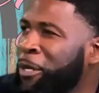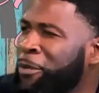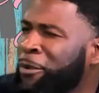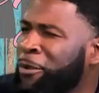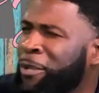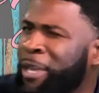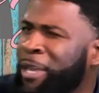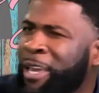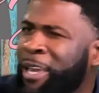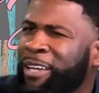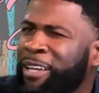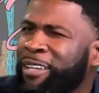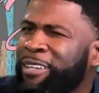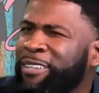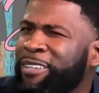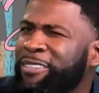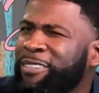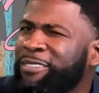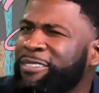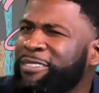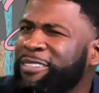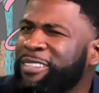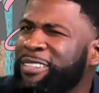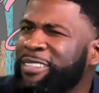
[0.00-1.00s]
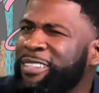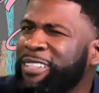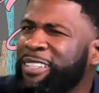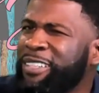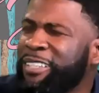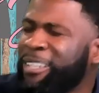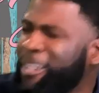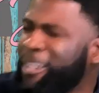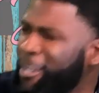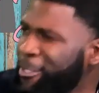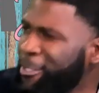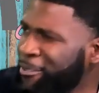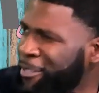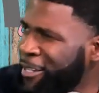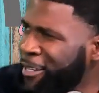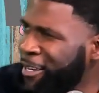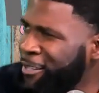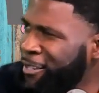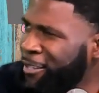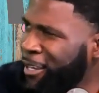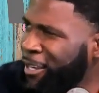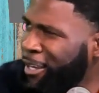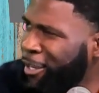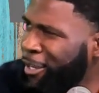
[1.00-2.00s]
they're like, can I
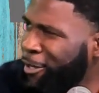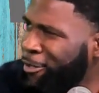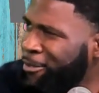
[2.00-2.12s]
say hell?